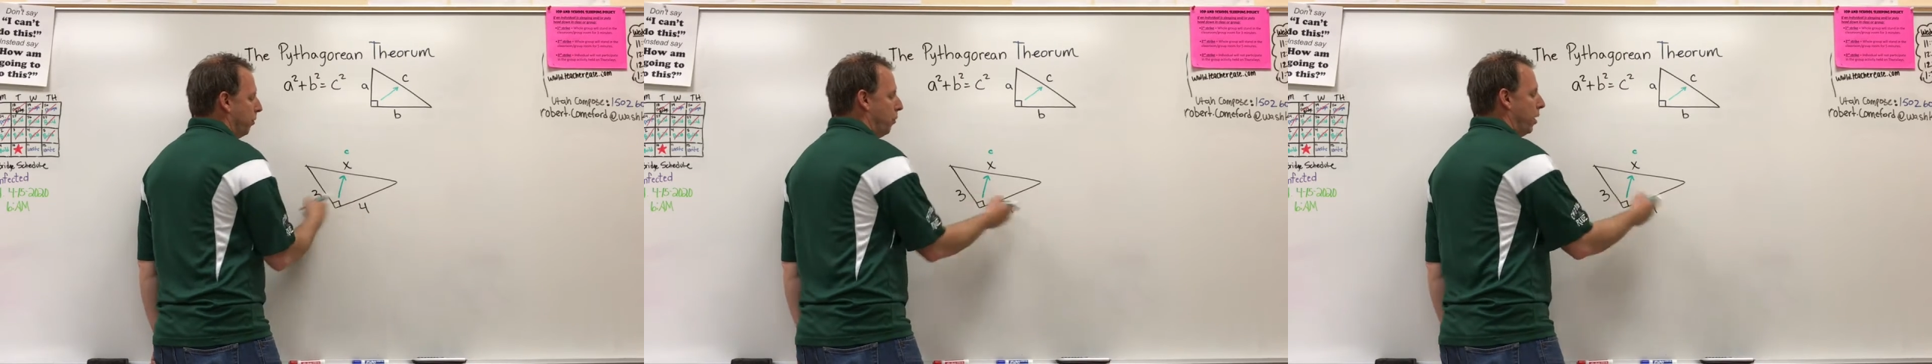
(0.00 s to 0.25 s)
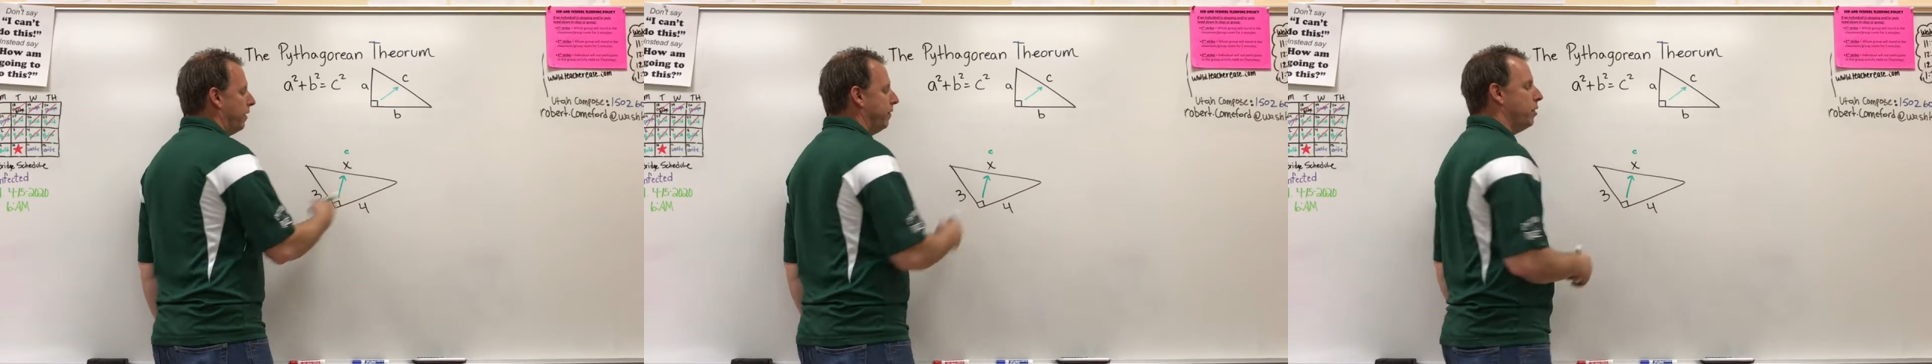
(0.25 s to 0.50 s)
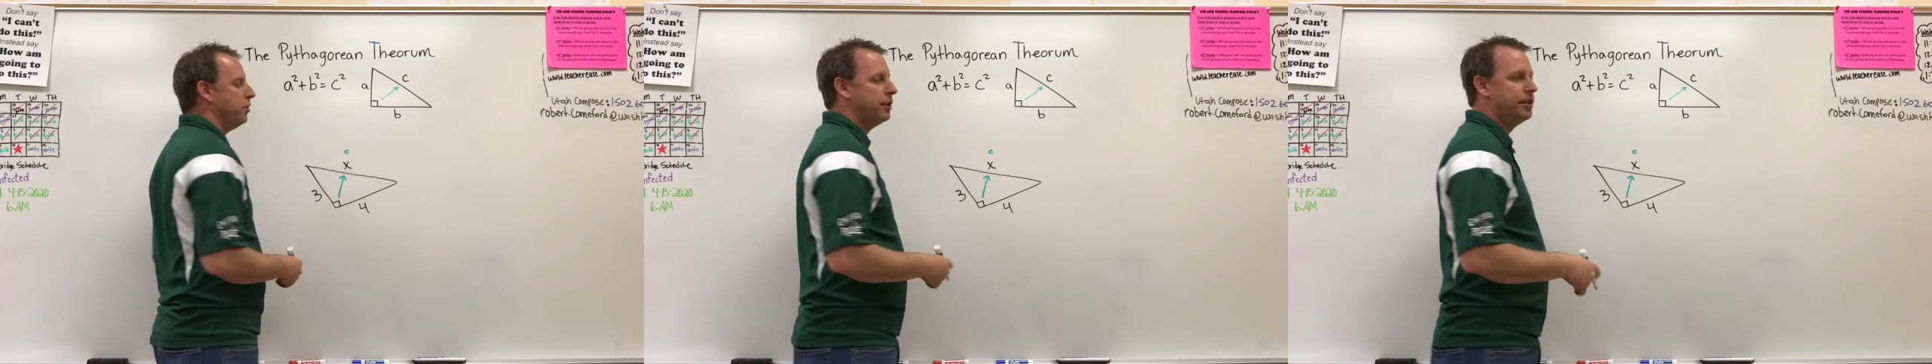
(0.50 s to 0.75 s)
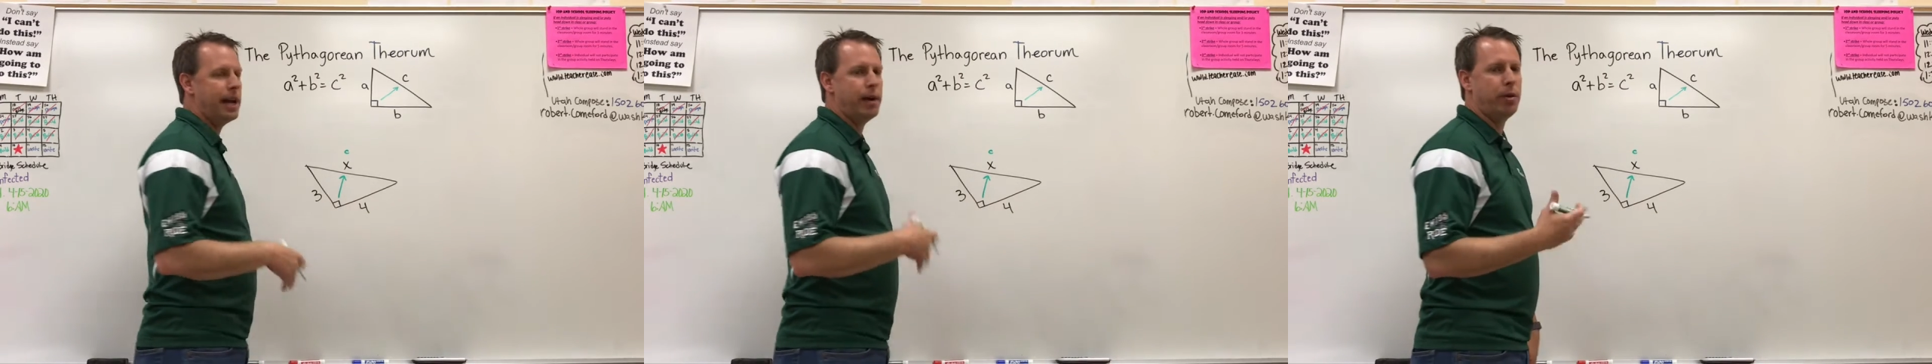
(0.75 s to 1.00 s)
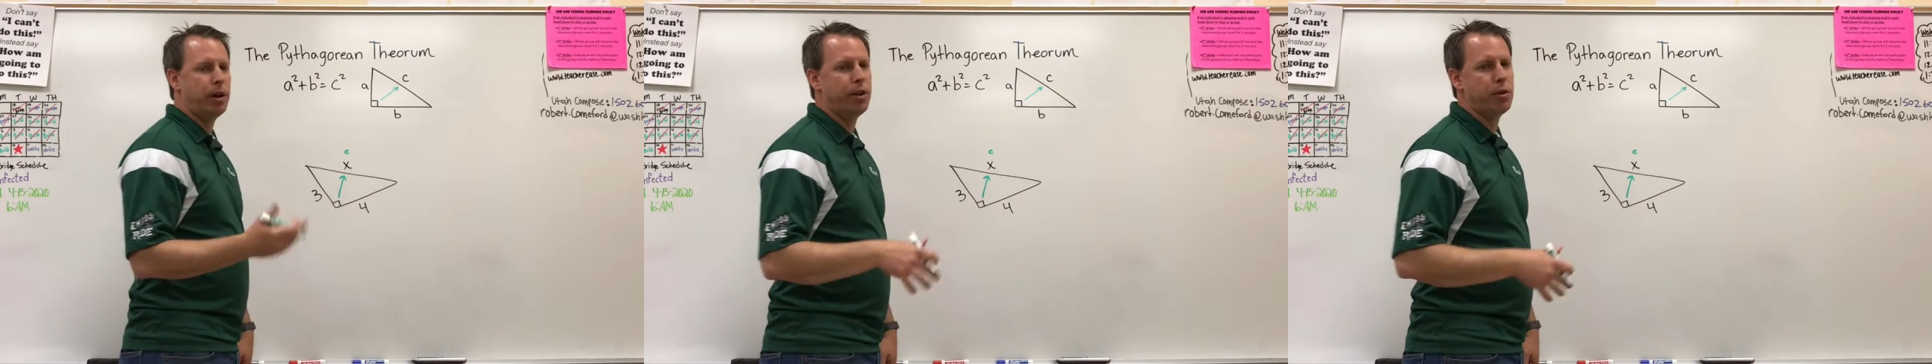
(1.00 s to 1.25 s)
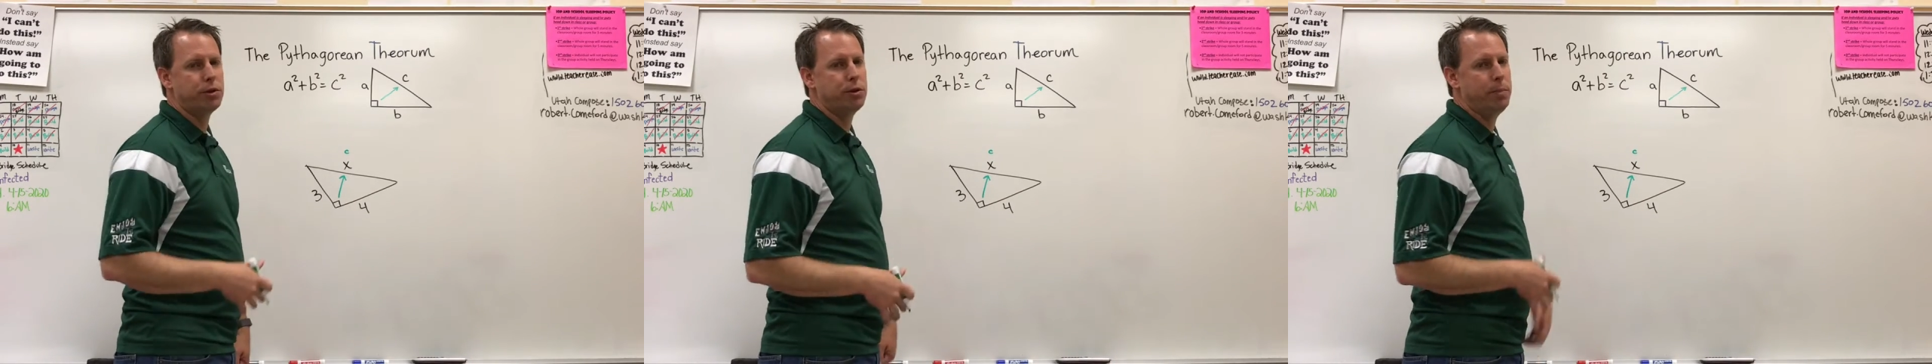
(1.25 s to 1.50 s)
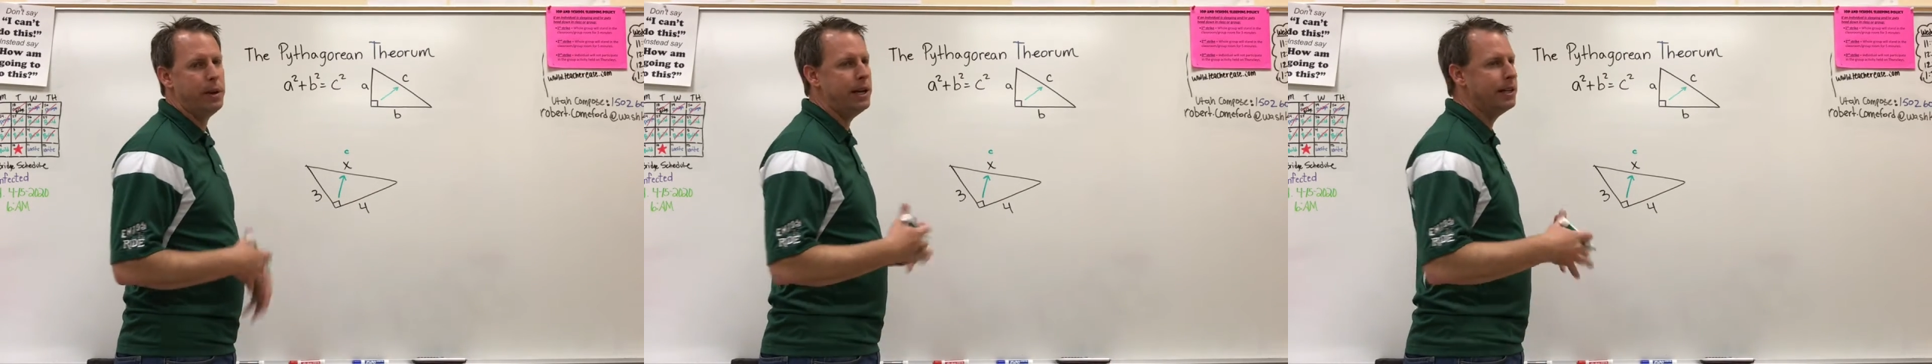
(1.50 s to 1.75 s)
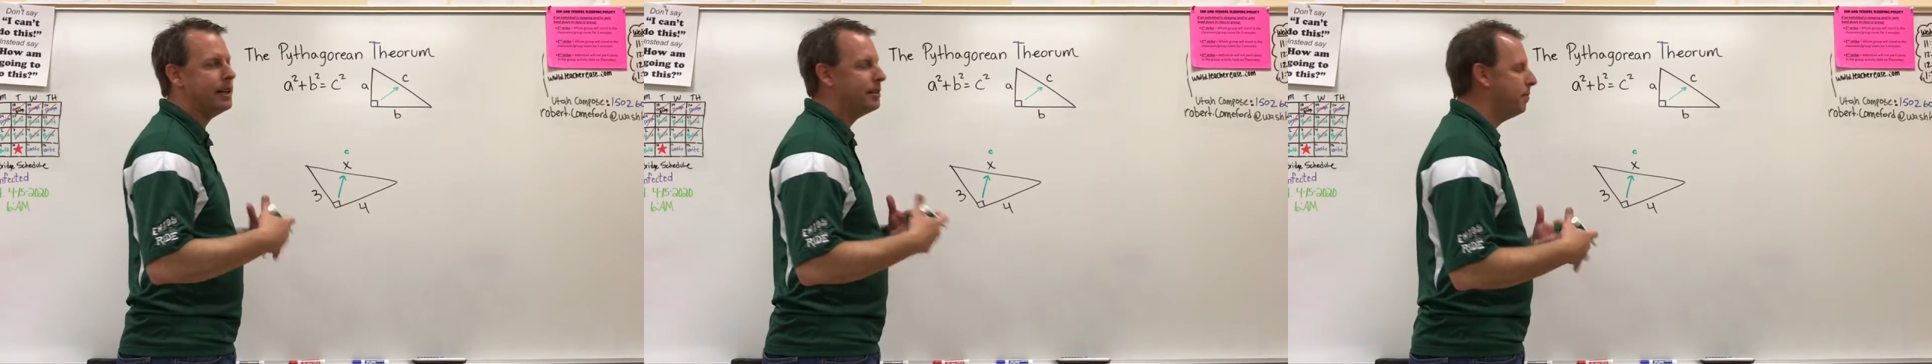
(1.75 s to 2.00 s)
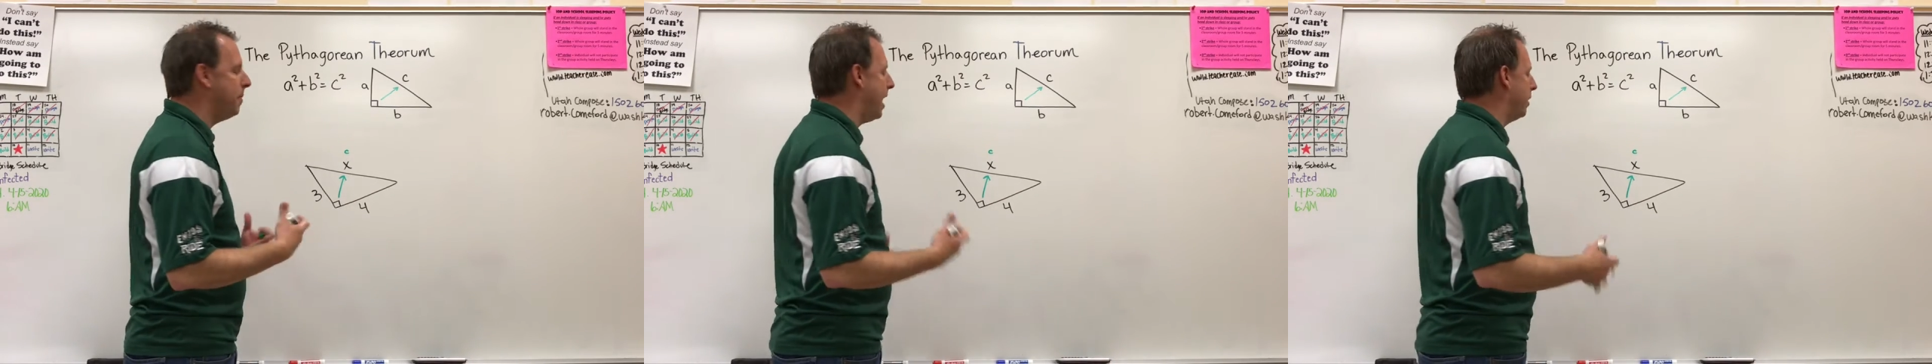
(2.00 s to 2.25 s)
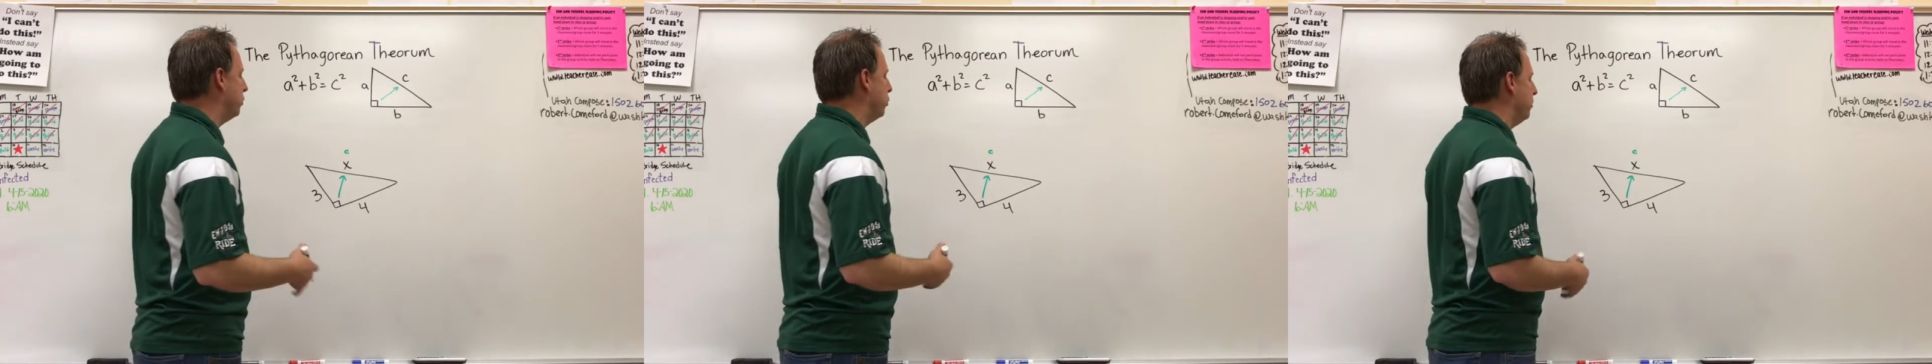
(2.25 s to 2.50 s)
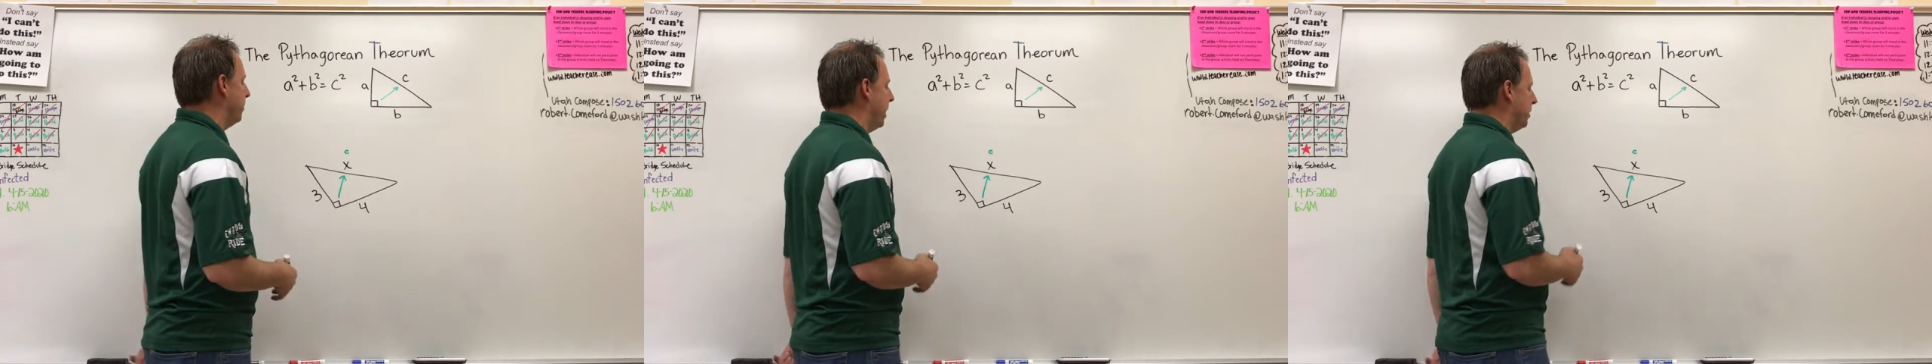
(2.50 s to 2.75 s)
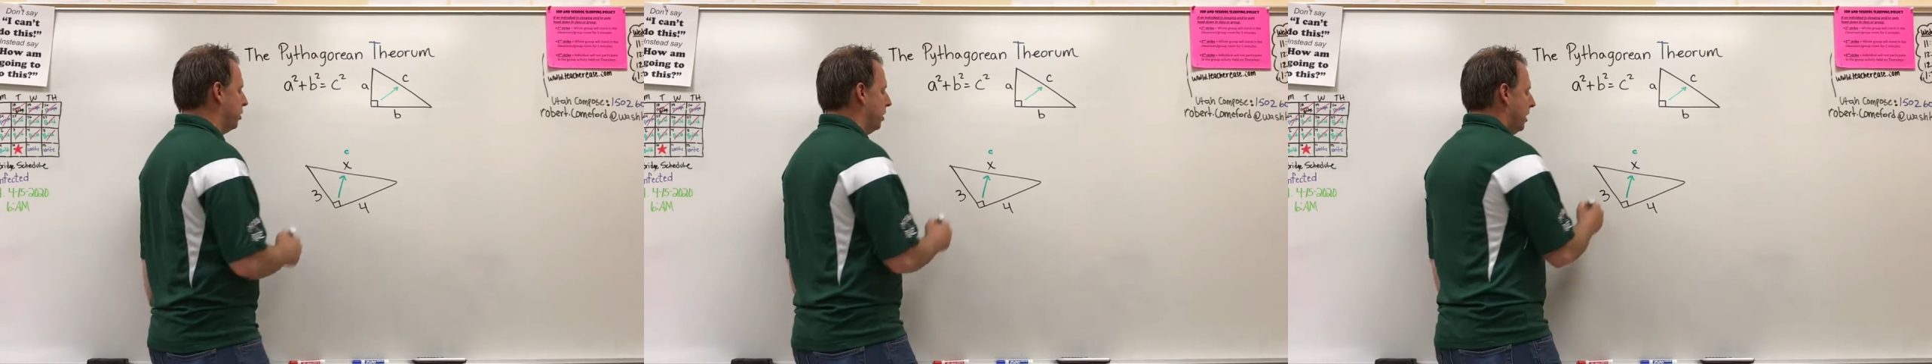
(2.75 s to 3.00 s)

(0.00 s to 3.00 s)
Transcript: one of those is A, one of those is B. It doesn't matter too much.